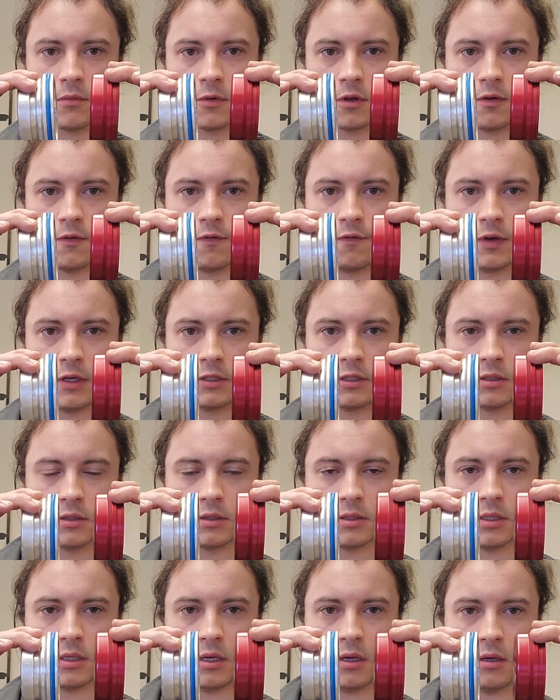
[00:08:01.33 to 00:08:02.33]

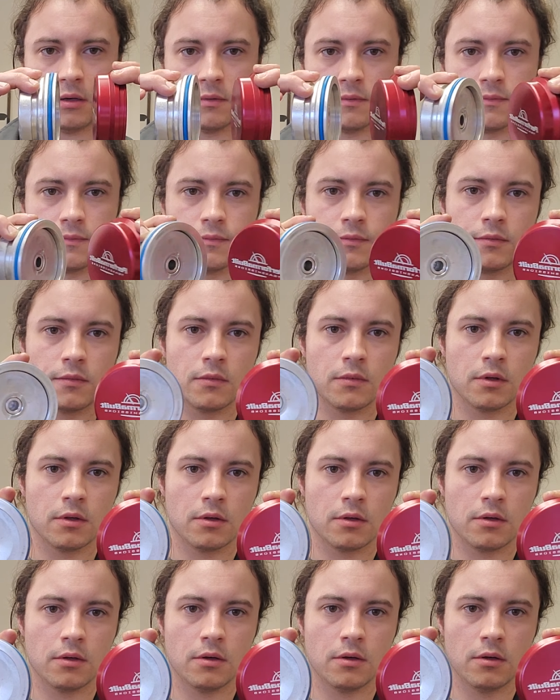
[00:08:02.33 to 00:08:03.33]
efficiency,
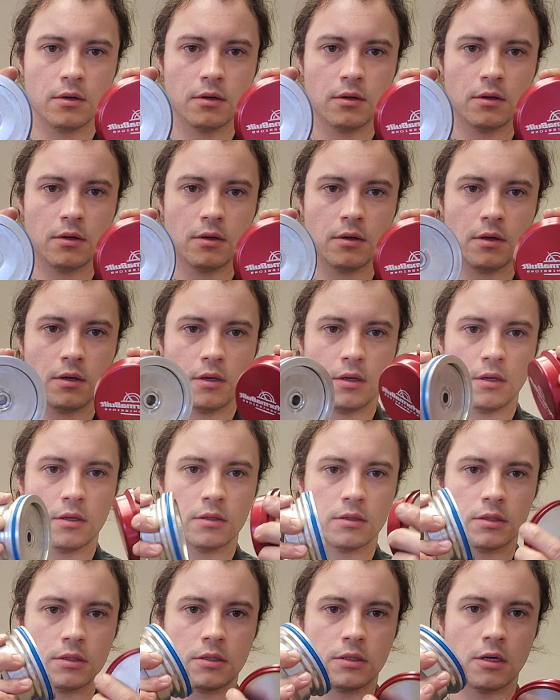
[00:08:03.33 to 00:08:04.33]

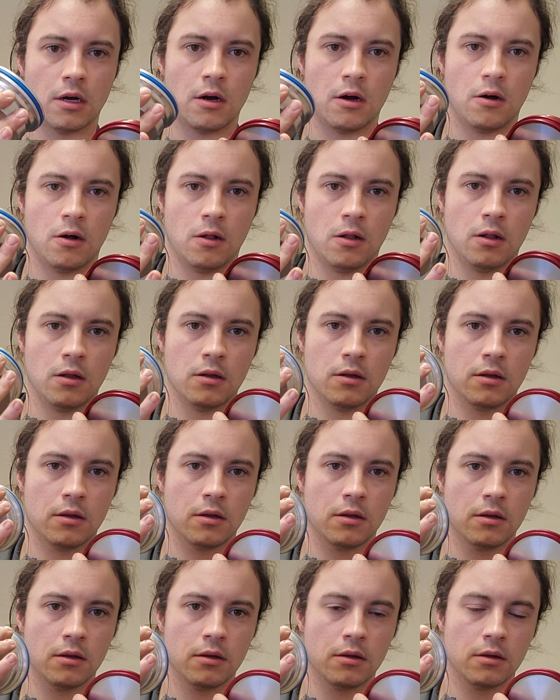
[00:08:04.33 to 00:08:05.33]
install,
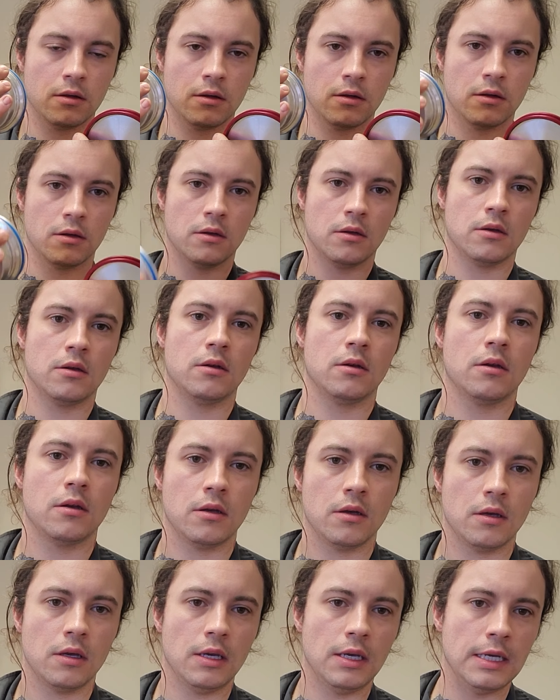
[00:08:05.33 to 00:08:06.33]

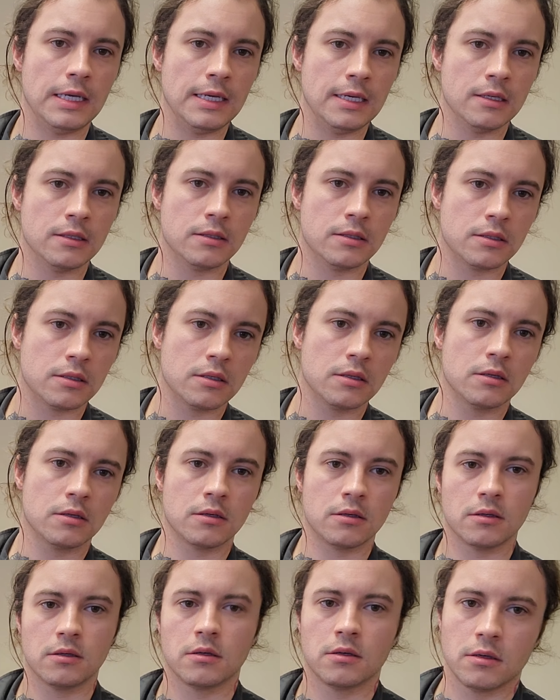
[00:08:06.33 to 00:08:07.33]
ease.
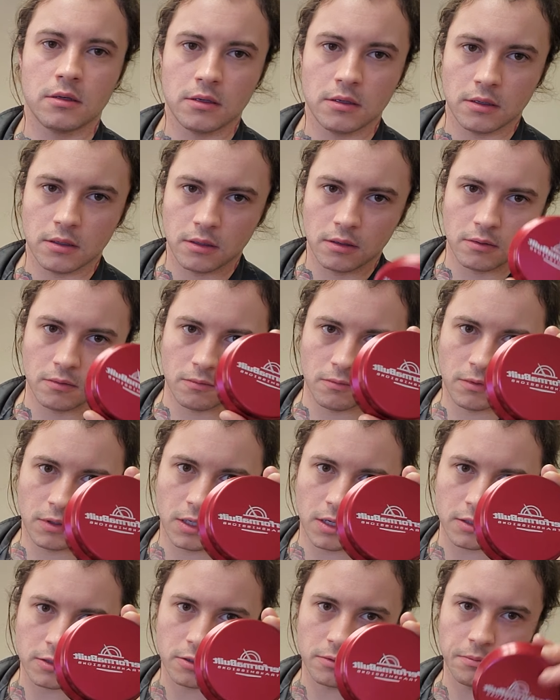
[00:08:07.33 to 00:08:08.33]
We
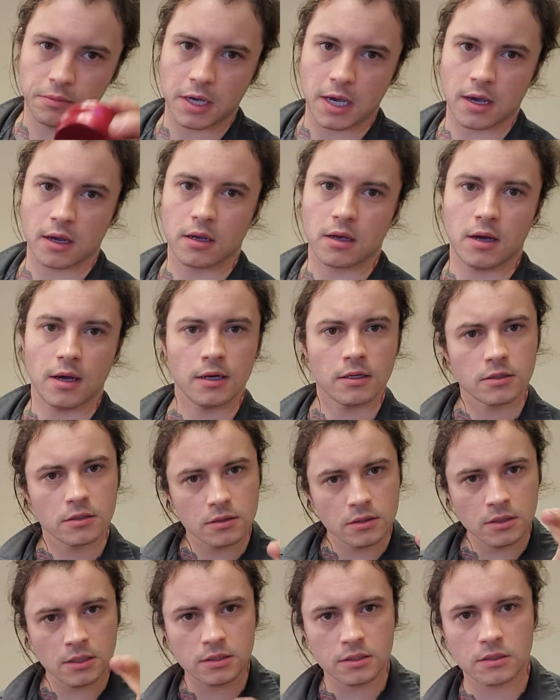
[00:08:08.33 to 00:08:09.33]
got your back. I
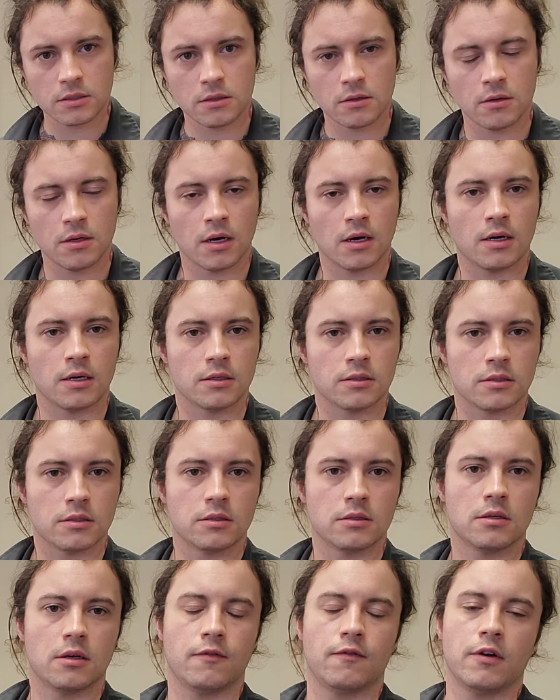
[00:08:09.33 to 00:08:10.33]
actually listen to you guys.
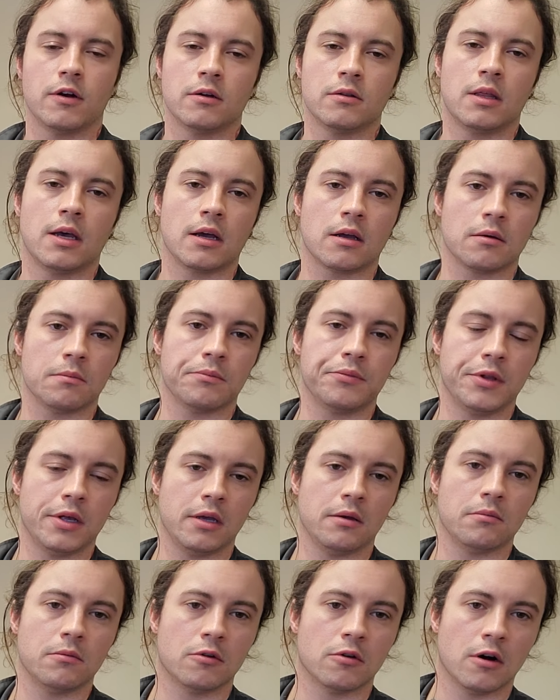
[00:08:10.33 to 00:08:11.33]
I've heard that
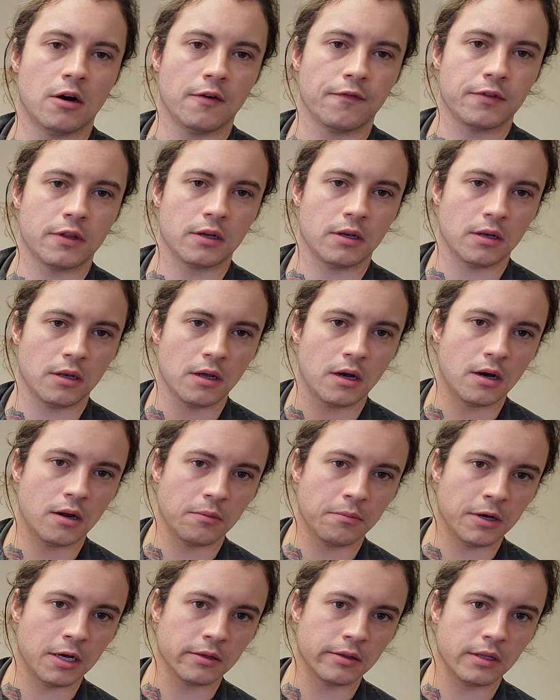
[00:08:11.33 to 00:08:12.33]
complaint more often than not
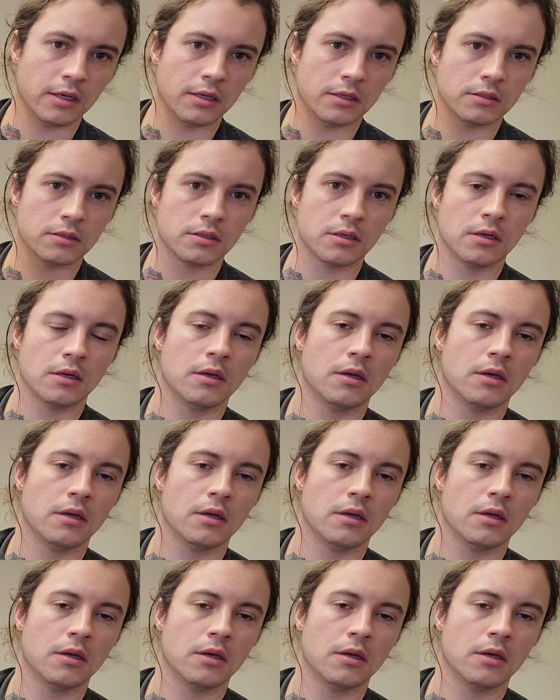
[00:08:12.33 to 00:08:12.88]
about these.